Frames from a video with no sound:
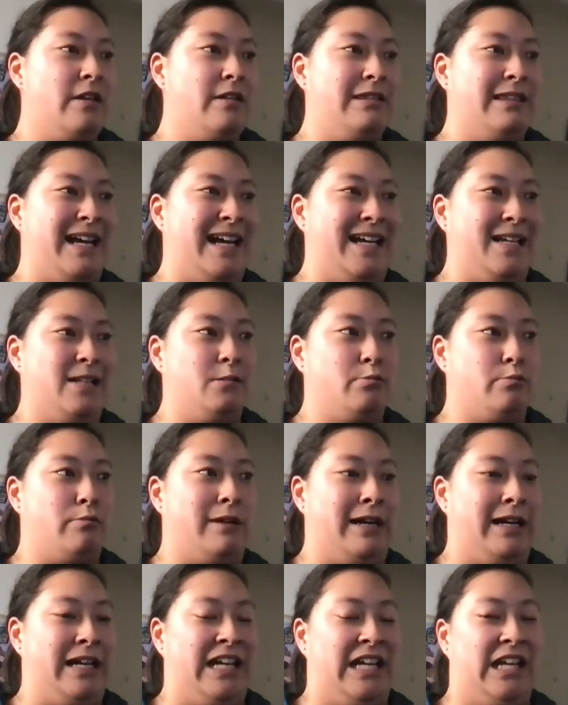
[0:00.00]
that's
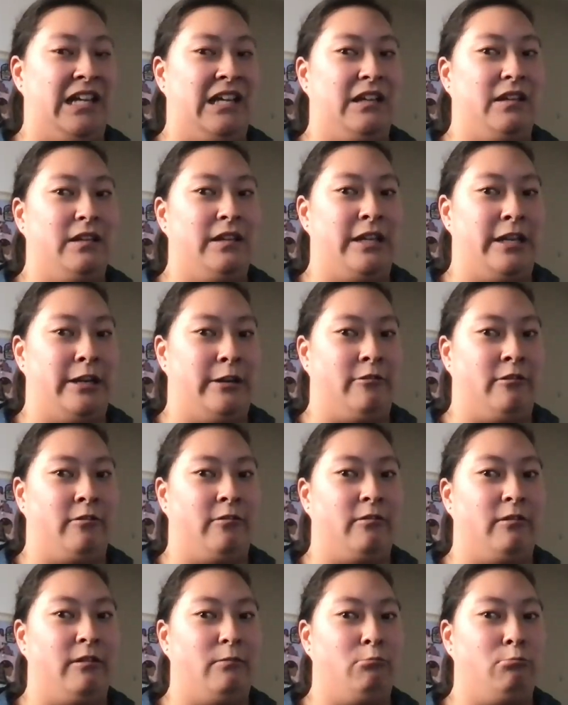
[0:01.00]
why, you
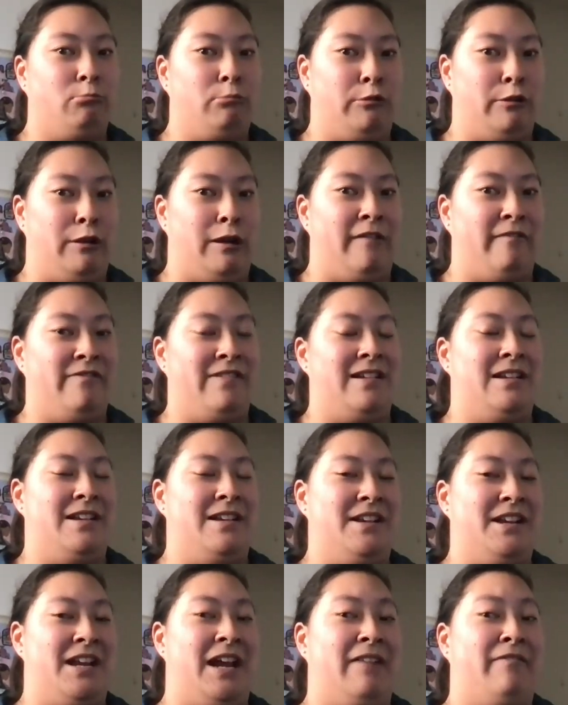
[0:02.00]
know, we're often
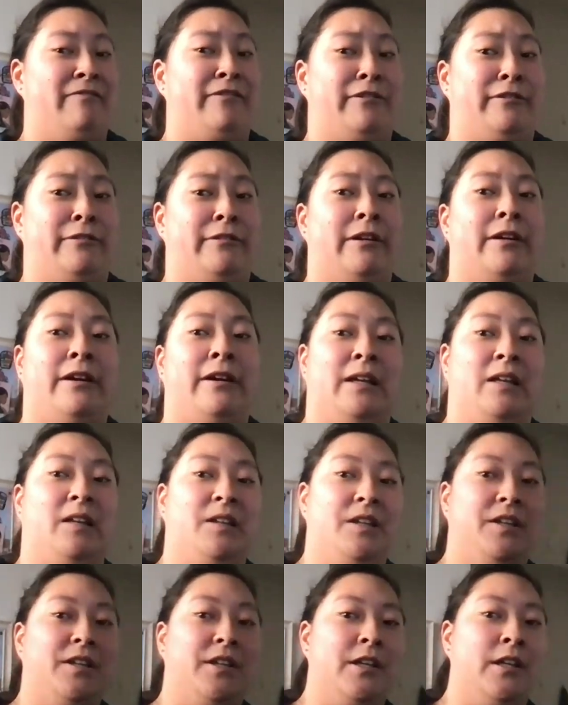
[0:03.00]
an afterthought,
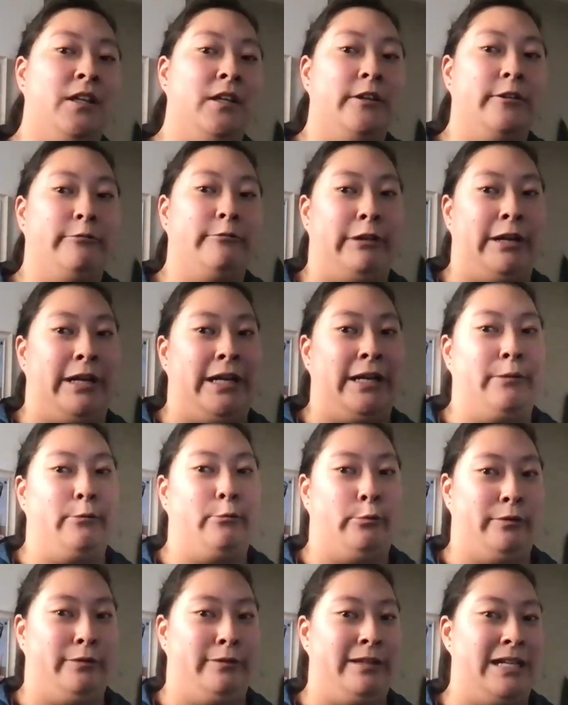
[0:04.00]
right?
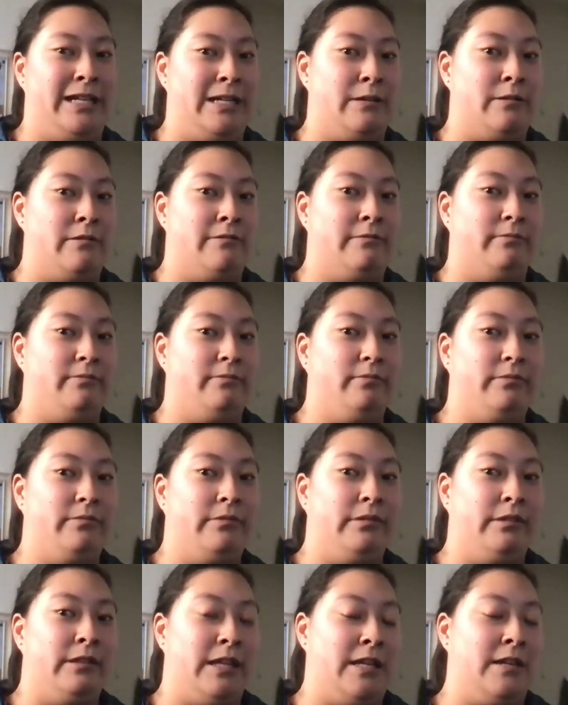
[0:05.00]
Or they don't
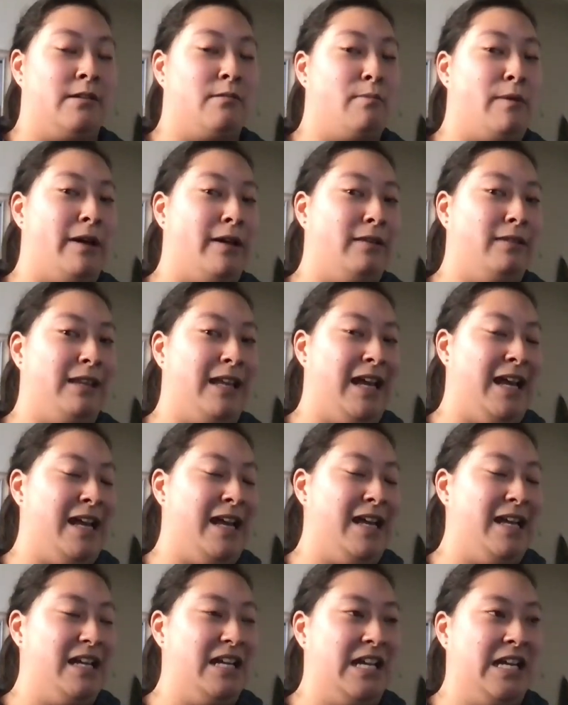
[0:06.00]
think about
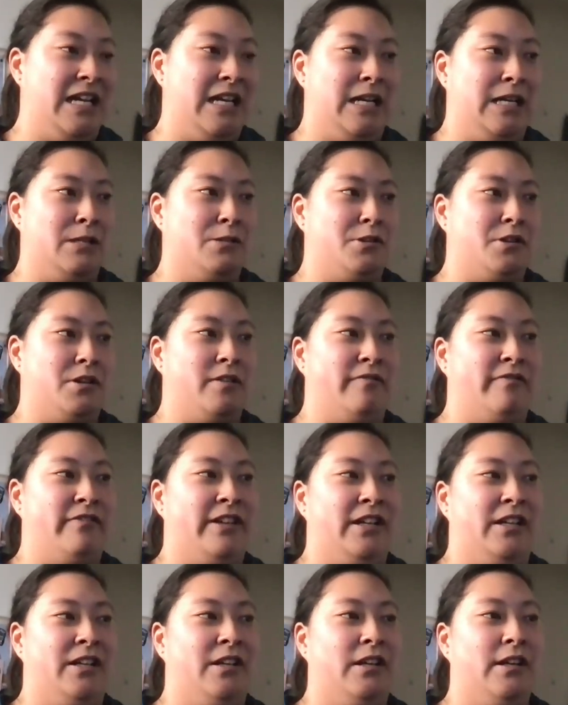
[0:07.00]
that. And it's
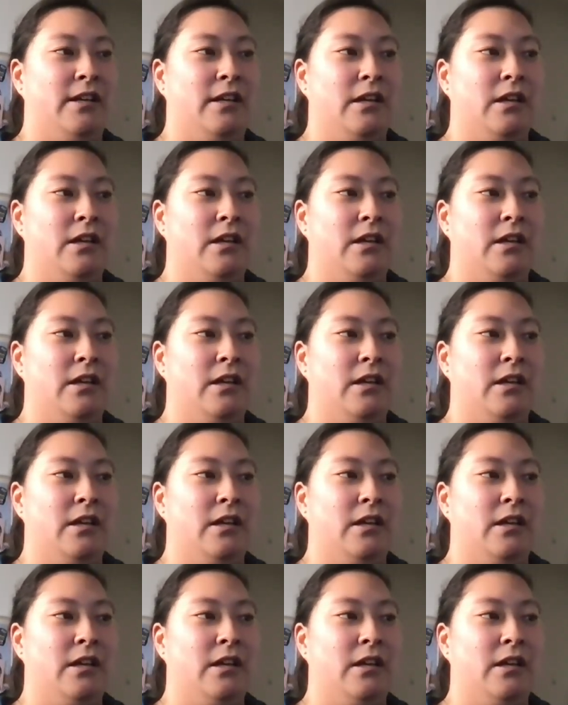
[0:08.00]
often,